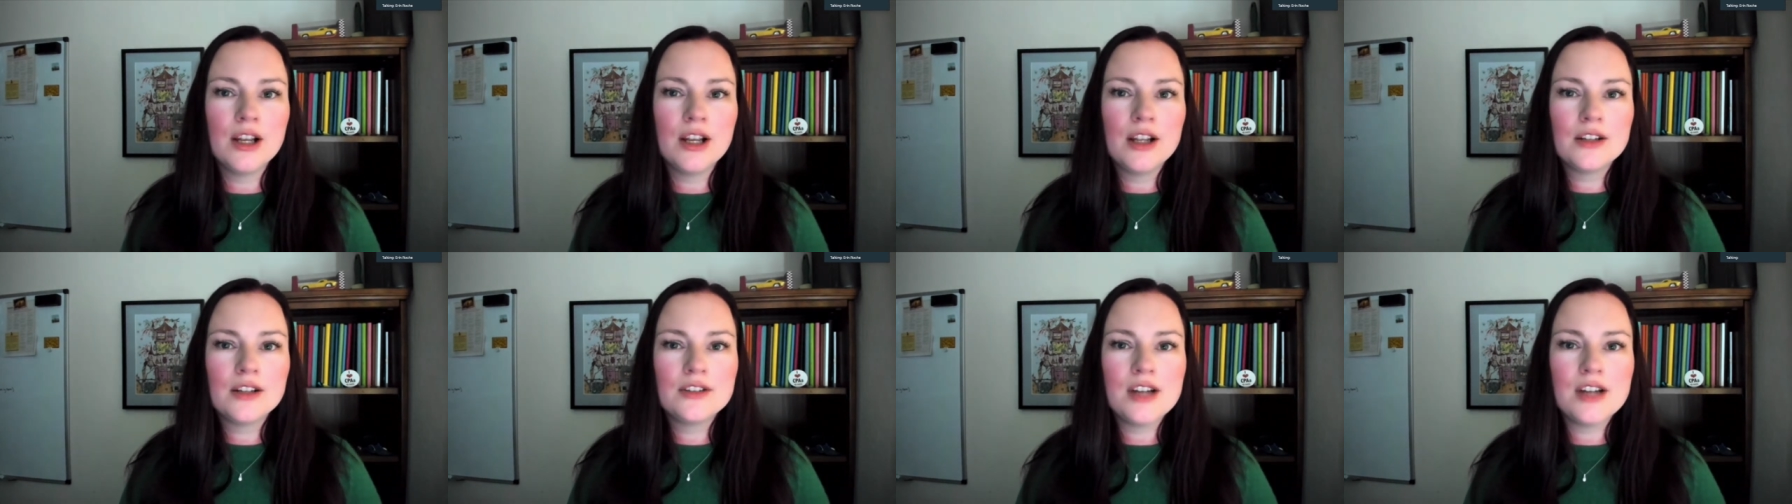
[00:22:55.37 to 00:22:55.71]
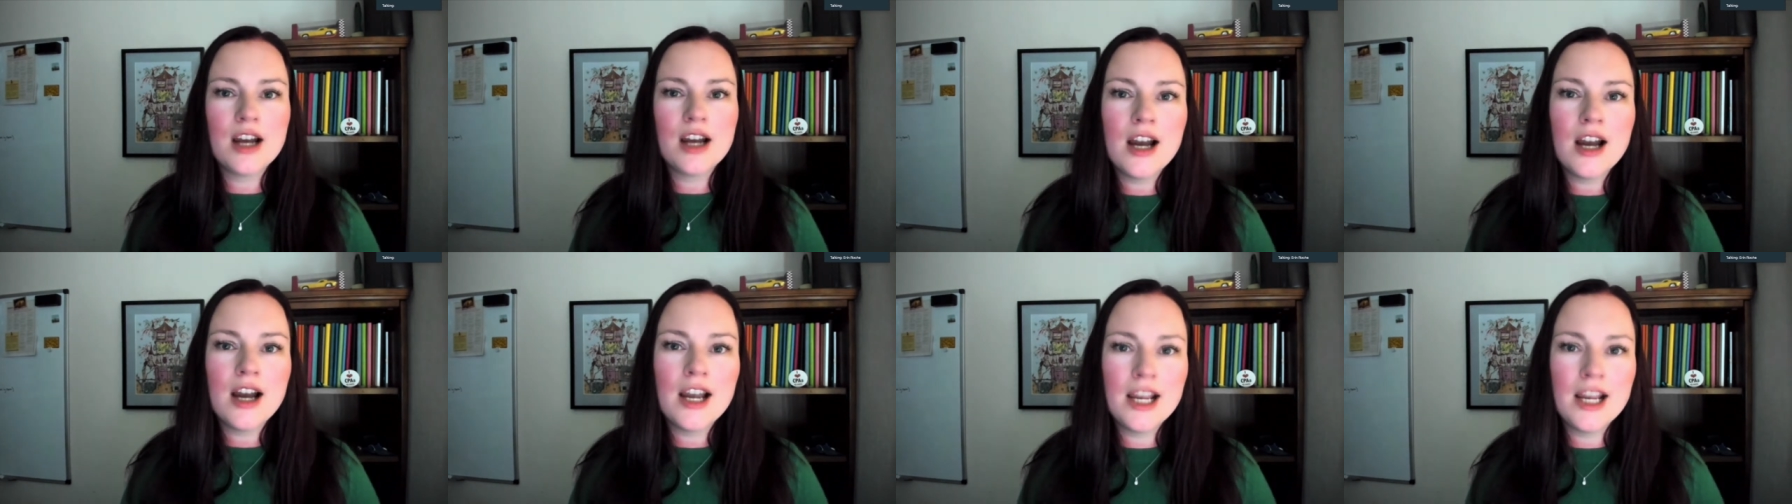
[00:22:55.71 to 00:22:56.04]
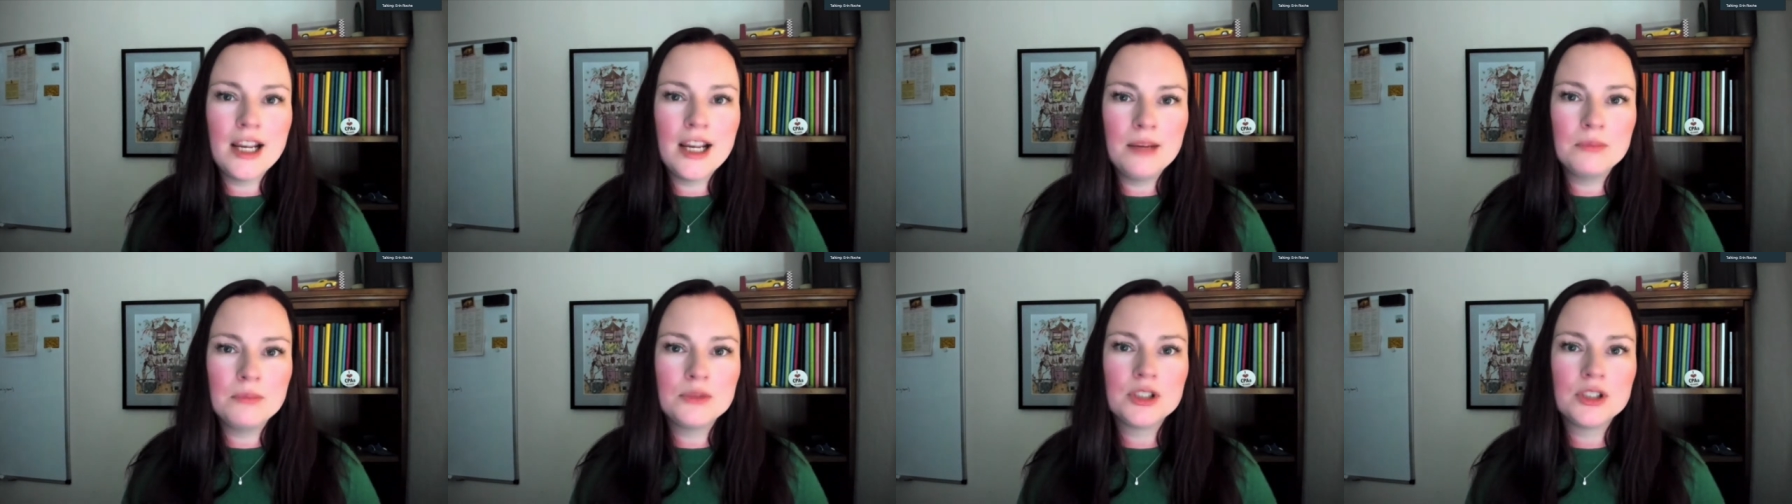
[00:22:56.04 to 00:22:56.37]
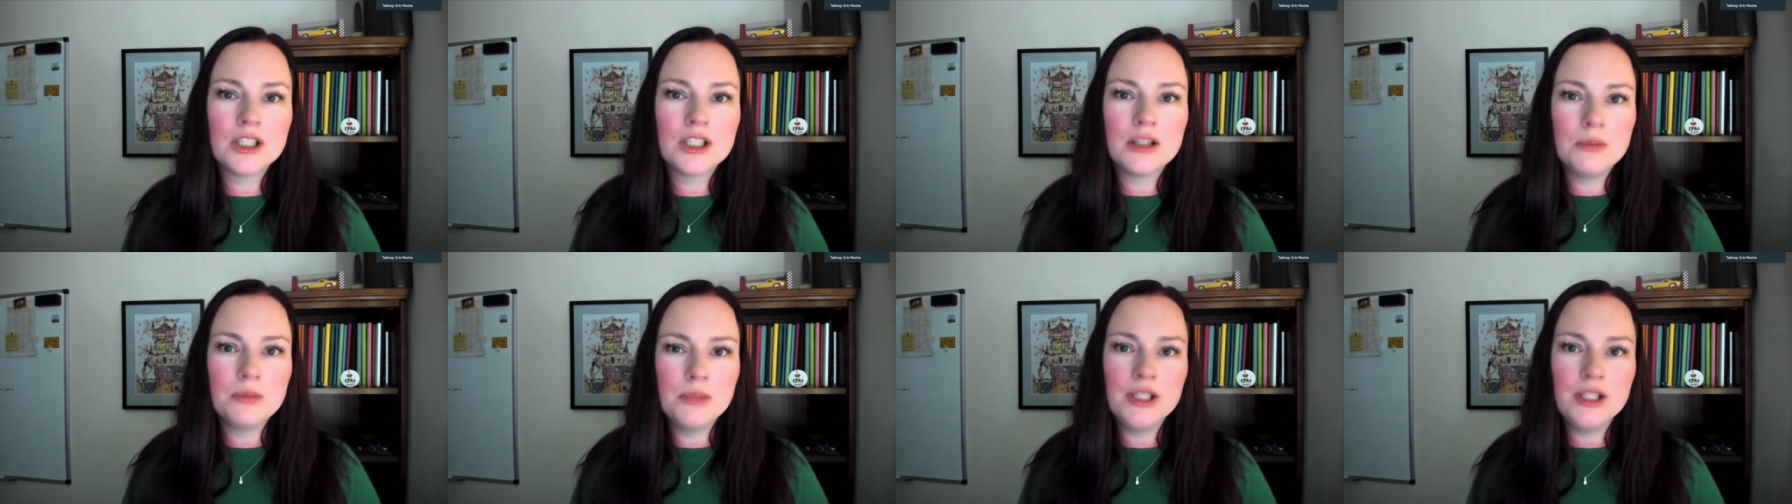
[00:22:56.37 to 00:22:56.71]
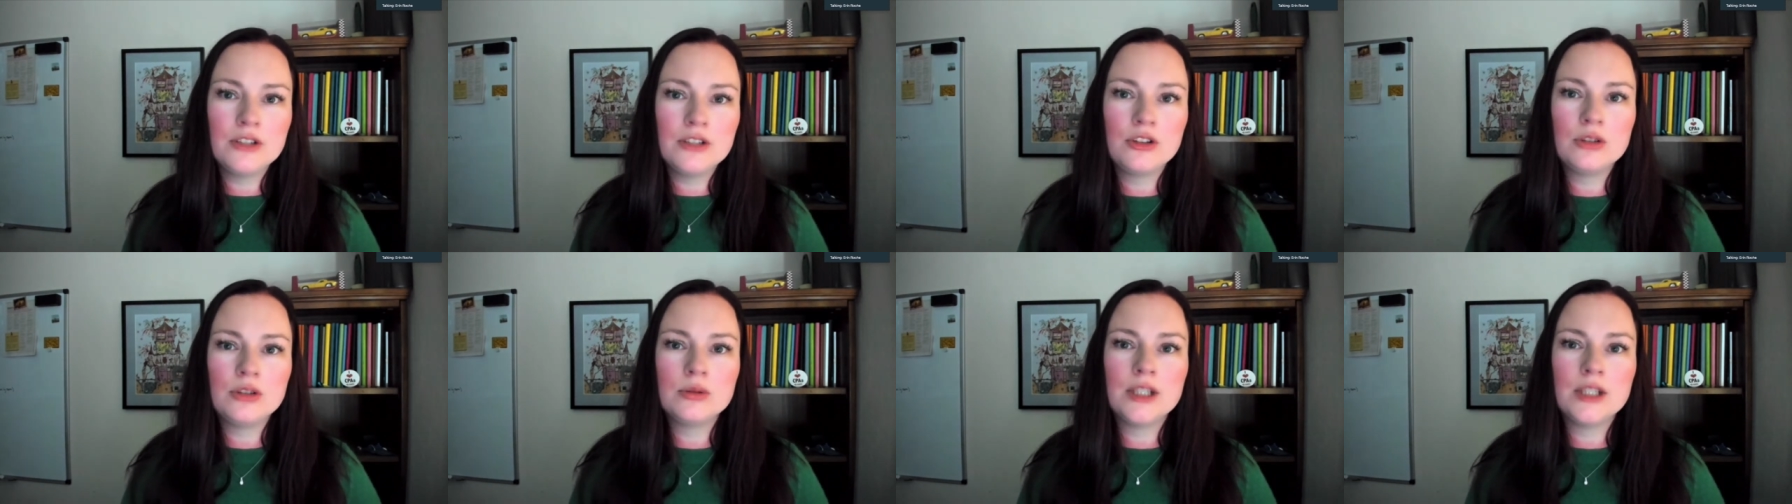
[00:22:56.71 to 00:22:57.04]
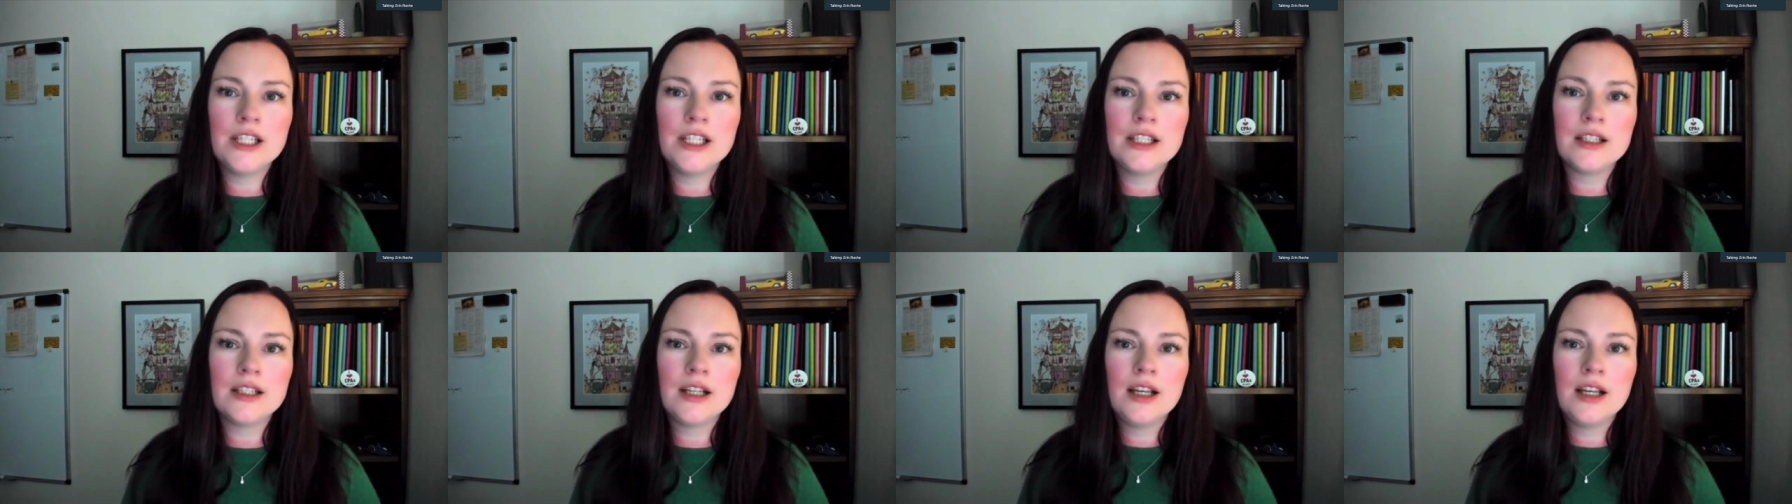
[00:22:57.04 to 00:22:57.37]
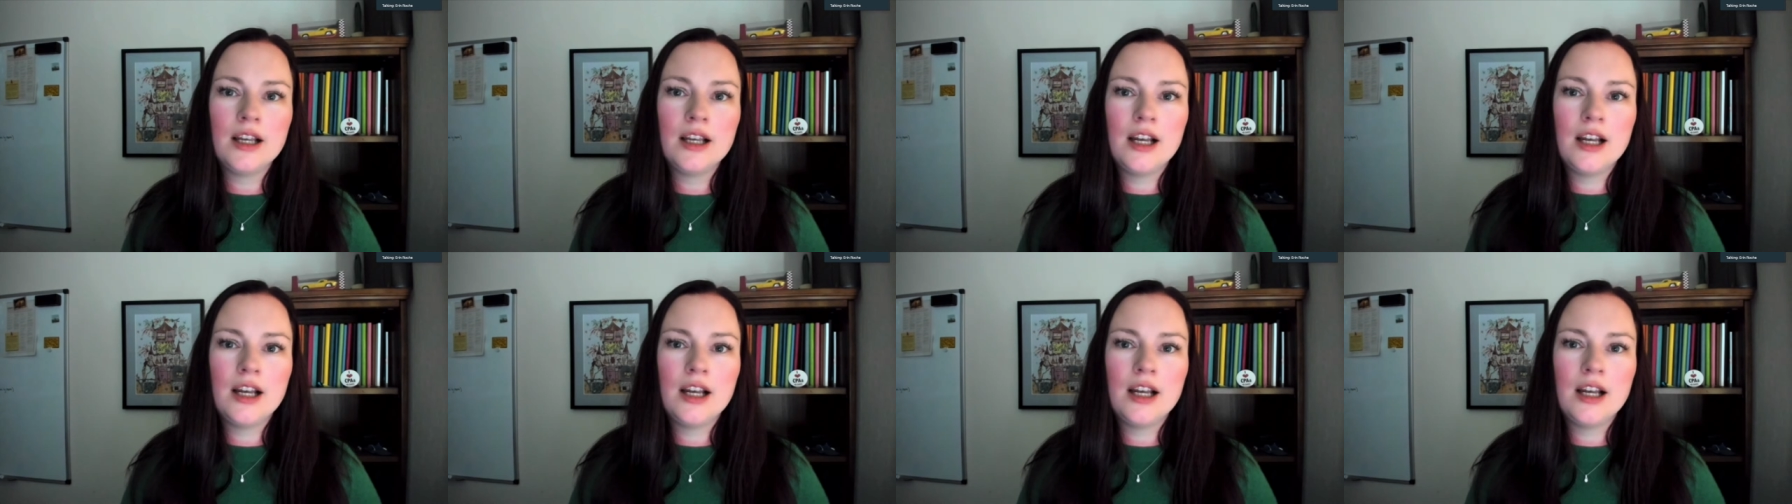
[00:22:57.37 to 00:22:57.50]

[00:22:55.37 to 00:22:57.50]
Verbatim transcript: time to commit to it,